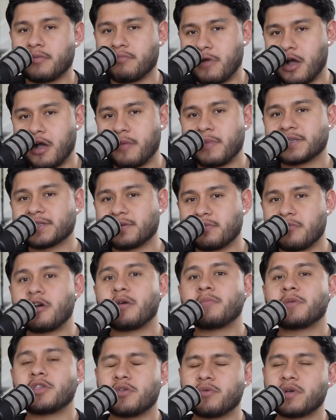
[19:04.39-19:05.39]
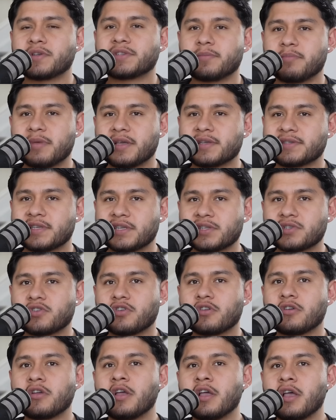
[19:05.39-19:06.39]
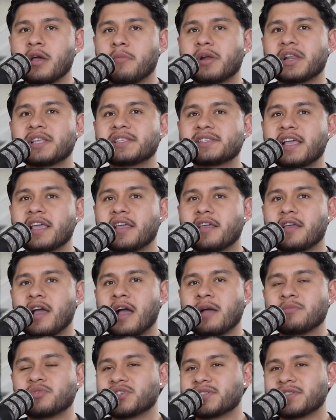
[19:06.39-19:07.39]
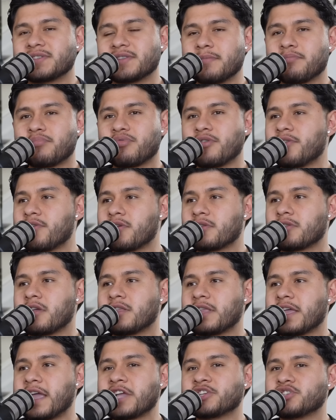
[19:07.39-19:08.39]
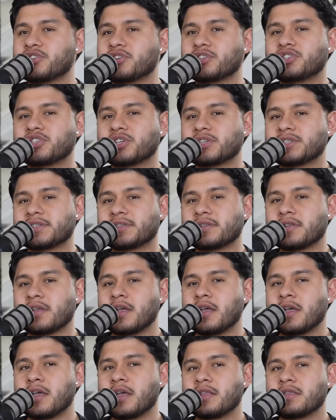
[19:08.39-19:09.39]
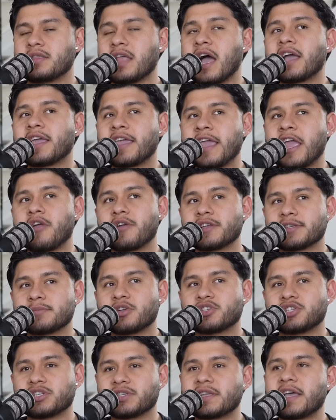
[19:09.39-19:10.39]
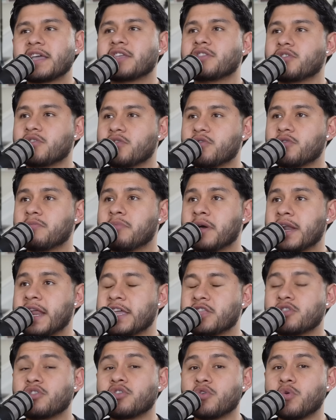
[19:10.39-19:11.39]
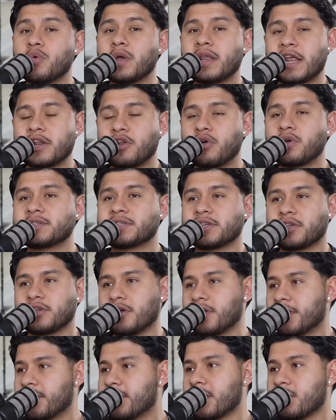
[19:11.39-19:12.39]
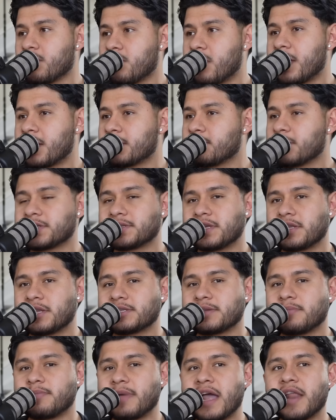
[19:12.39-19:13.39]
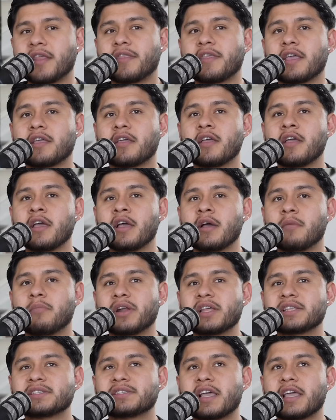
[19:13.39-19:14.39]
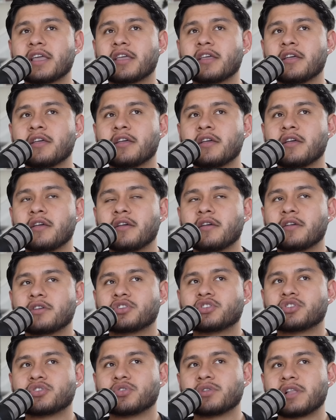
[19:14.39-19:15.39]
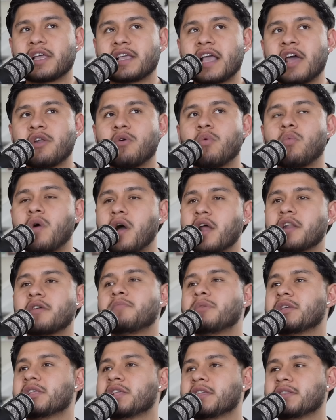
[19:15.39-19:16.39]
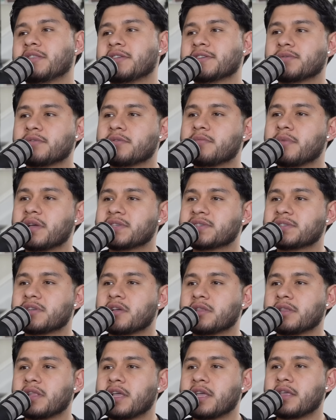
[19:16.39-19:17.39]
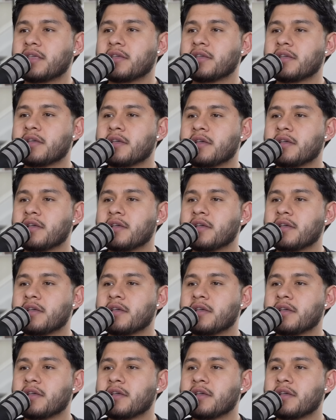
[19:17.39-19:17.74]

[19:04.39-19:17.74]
mom as a mom and you as a big sister. But it's like, I'm just the brother in law. Like, I should just not care as much as I do, but I do. And I know it's a good thing, right? I'm not saying it's a bad yeah. thing, but it's like, shoot, like, I don't want to be like this with my son. Like,